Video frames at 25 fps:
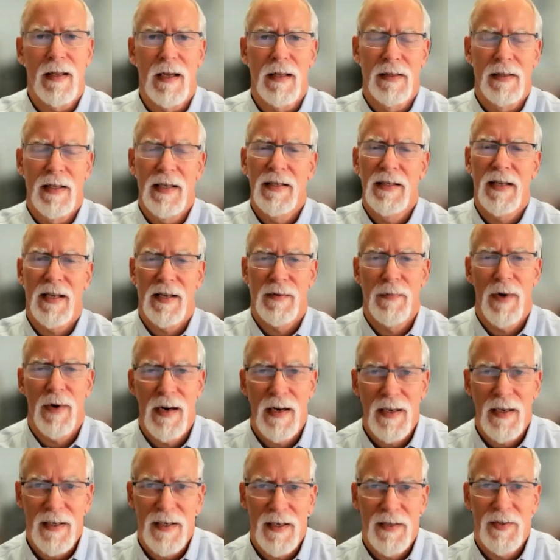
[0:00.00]
Linda and
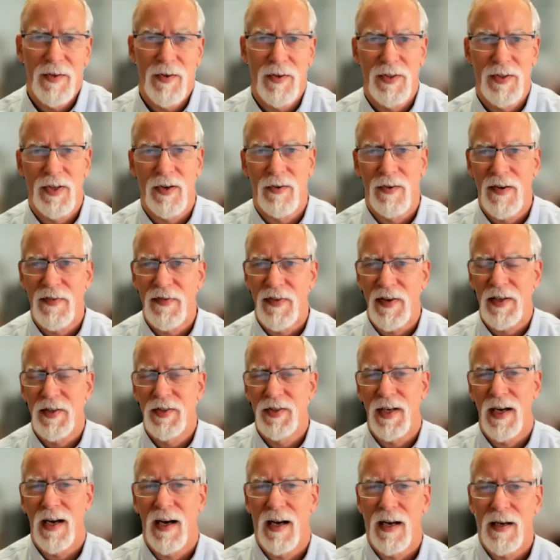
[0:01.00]
Monica do a terrific
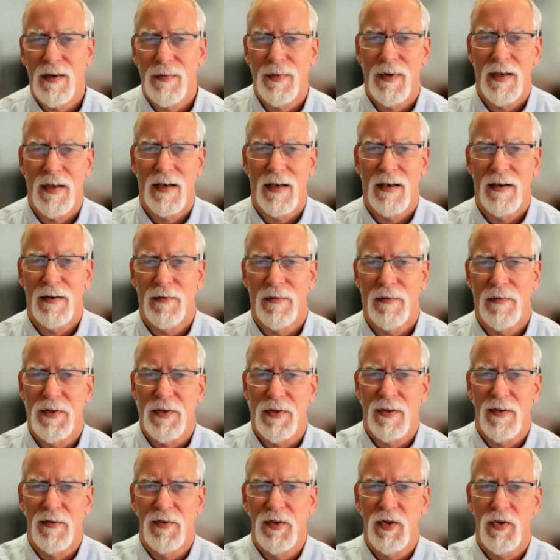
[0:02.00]
job of
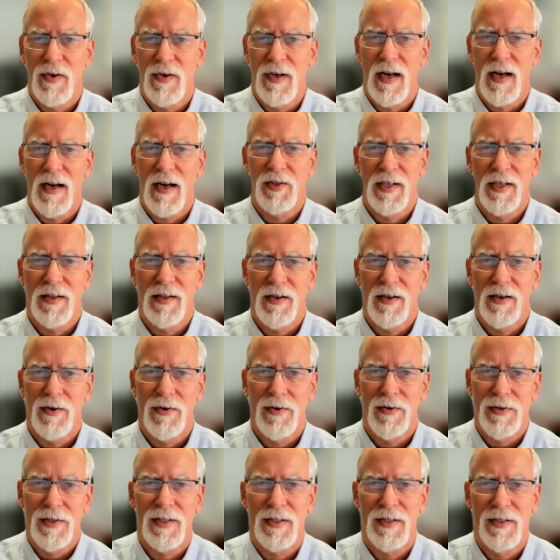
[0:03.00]
sort of triaging
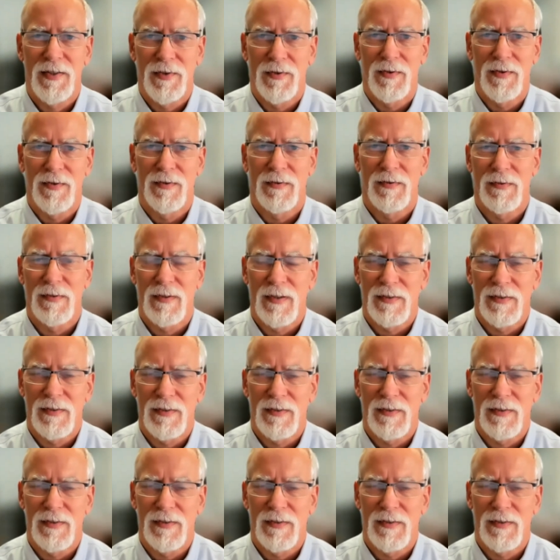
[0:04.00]
those to